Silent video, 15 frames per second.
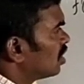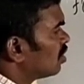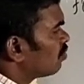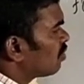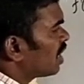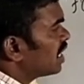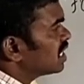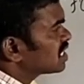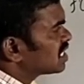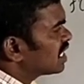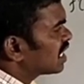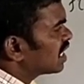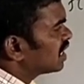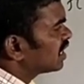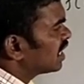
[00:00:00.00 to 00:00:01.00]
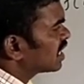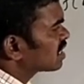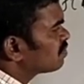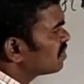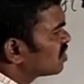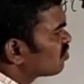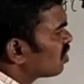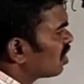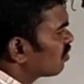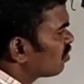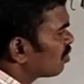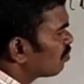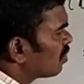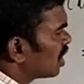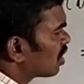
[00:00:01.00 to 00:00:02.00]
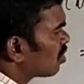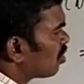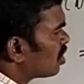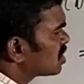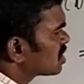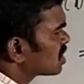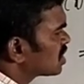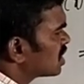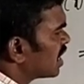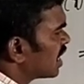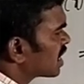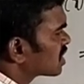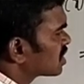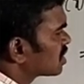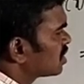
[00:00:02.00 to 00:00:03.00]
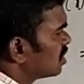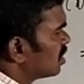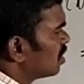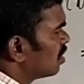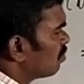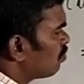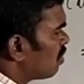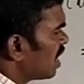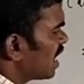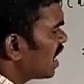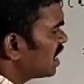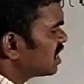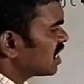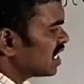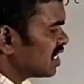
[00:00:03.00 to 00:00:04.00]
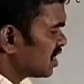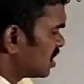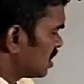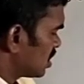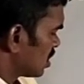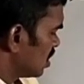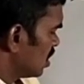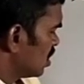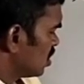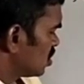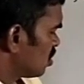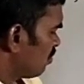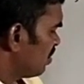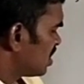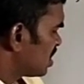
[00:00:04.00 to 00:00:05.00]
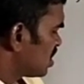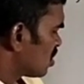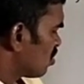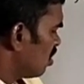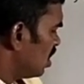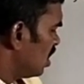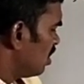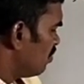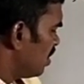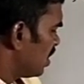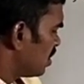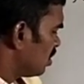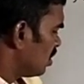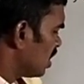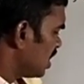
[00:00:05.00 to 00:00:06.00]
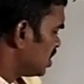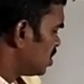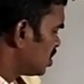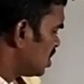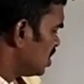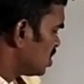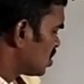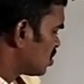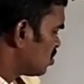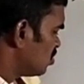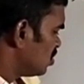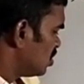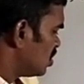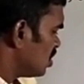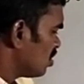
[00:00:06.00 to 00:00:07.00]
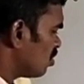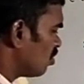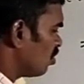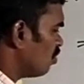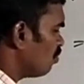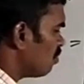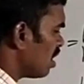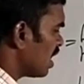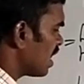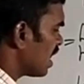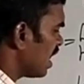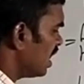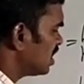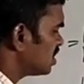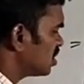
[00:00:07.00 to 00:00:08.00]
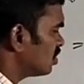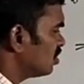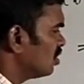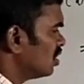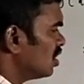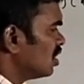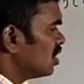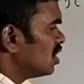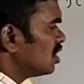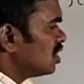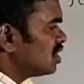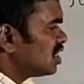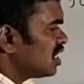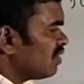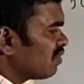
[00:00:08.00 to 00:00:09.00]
minus secant 3x means what? 1 by cos 3x by h as it is. So which is called limit h tends to 0 by h. See